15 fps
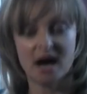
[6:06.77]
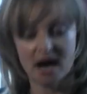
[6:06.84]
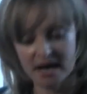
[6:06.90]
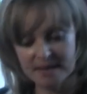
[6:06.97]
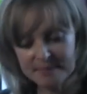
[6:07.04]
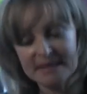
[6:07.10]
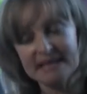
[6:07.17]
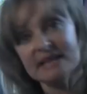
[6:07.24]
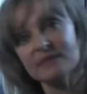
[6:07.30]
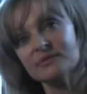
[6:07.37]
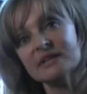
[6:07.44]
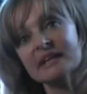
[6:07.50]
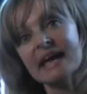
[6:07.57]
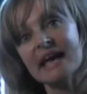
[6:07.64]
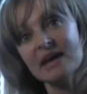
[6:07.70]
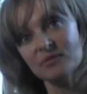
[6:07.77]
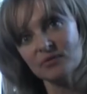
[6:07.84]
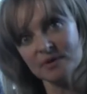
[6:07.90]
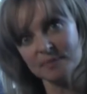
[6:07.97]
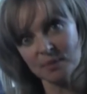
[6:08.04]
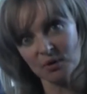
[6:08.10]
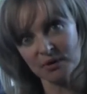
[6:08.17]
I believe that
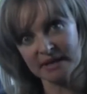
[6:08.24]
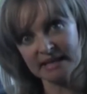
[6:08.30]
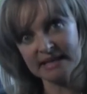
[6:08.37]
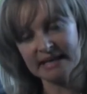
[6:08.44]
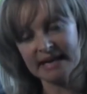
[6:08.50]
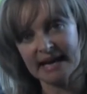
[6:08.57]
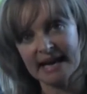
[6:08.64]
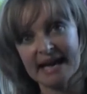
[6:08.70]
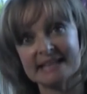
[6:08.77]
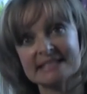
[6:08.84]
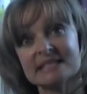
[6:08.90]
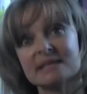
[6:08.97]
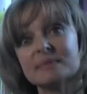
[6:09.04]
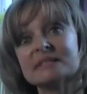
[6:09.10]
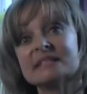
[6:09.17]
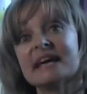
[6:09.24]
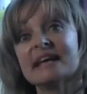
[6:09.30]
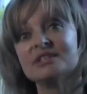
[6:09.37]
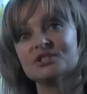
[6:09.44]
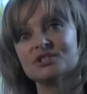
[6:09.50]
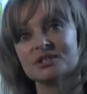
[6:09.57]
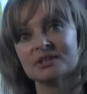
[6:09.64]
everybody has the
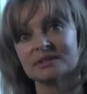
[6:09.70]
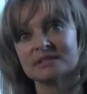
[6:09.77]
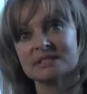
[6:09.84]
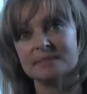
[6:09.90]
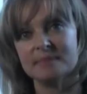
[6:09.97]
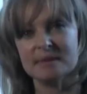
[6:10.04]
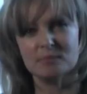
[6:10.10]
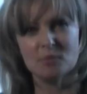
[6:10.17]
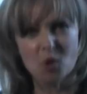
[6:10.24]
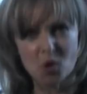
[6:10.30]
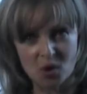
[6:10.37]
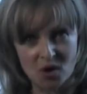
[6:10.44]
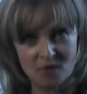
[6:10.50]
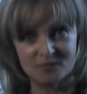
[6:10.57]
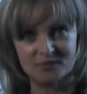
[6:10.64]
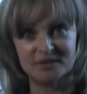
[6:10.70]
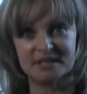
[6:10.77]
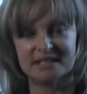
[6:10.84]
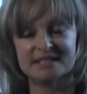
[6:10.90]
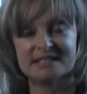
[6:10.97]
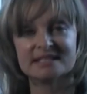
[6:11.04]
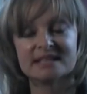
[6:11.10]
potential to be more
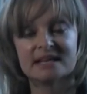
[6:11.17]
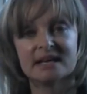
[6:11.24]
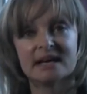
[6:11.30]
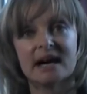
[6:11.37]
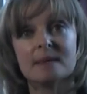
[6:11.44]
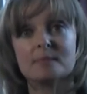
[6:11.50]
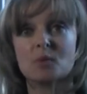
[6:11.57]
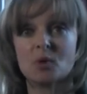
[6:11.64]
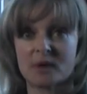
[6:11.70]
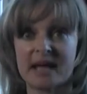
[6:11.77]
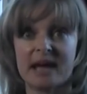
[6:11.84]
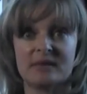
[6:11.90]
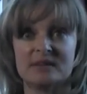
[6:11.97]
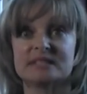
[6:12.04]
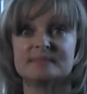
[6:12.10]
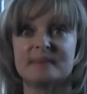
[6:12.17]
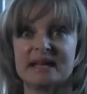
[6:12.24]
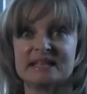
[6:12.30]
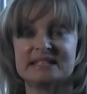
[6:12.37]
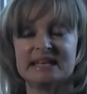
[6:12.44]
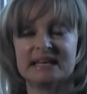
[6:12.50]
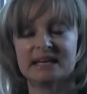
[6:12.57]
confident and more
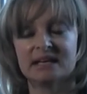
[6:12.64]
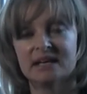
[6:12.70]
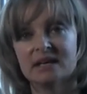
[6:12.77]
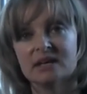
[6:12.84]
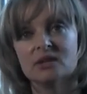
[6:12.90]
charismatic.